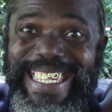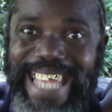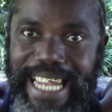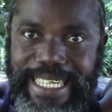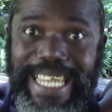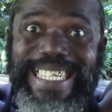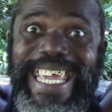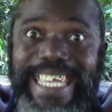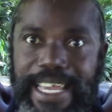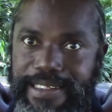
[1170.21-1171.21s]
they, they
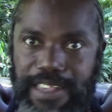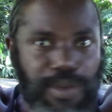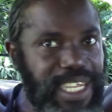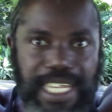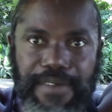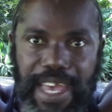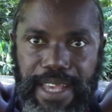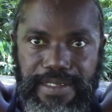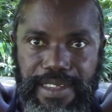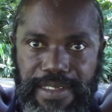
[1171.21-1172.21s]
did exist when they never
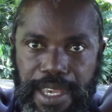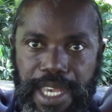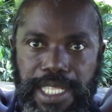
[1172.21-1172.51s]
exist.